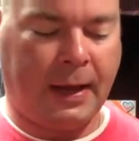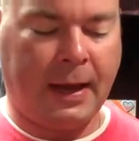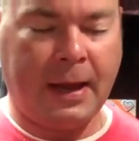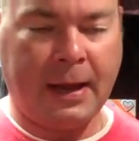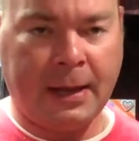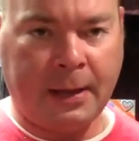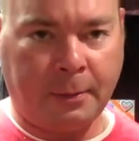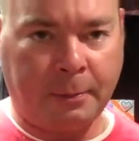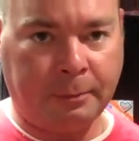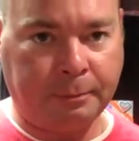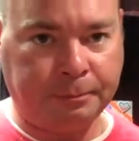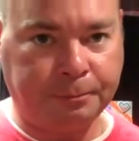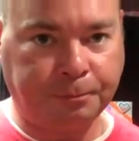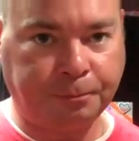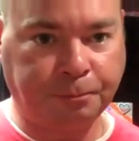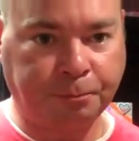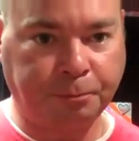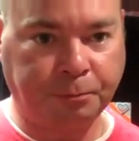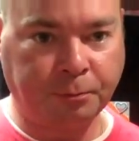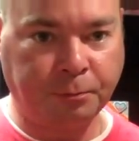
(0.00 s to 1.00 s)
Ham
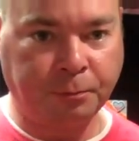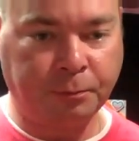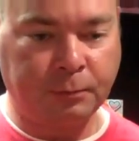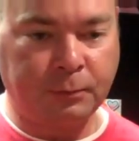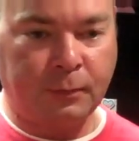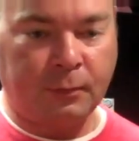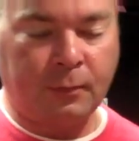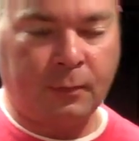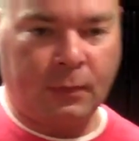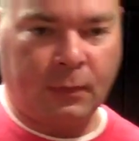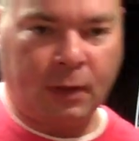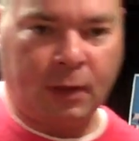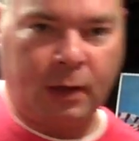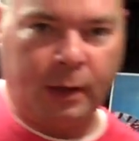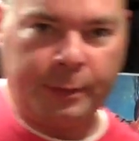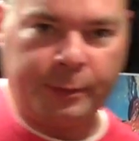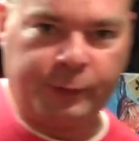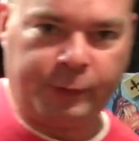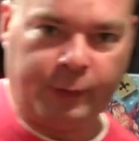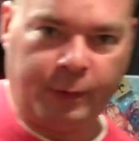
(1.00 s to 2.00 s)

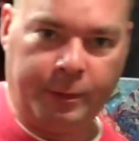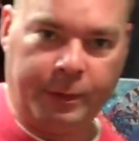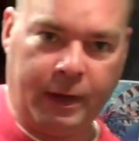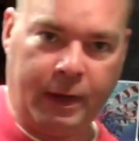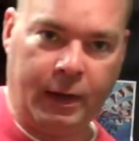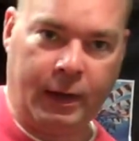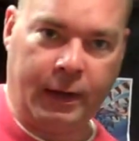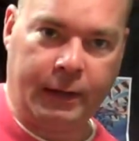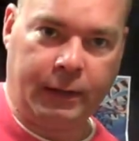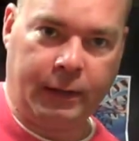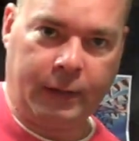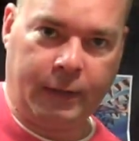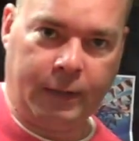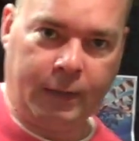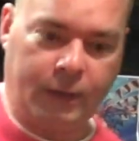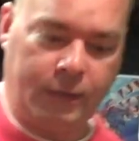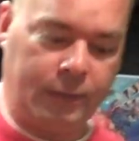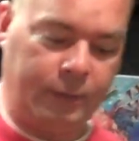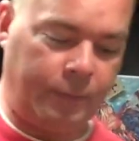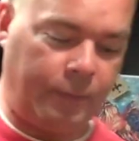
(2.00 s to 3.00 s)
comes from the hind
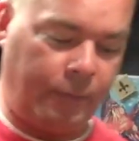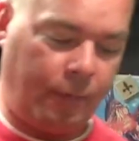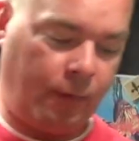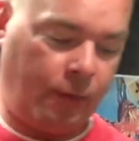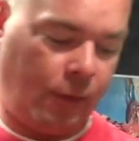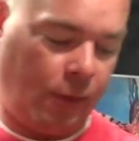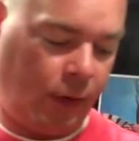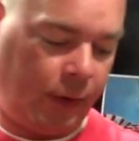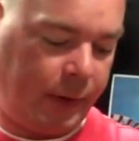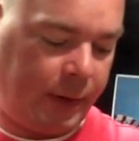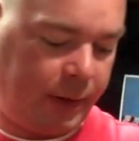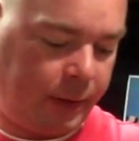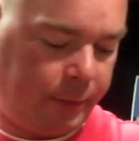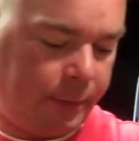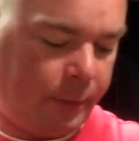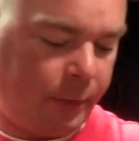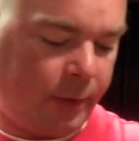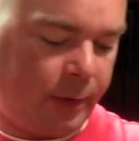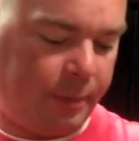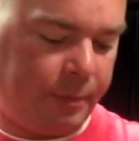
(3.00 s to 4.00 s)
leg on
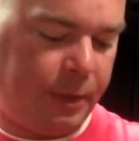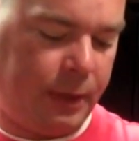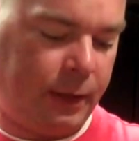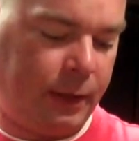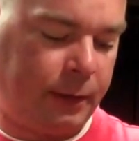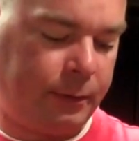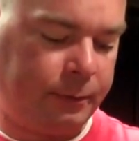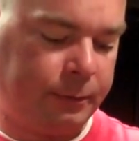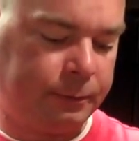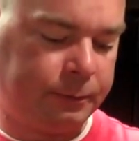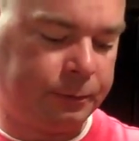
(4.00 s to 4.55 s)
a pig.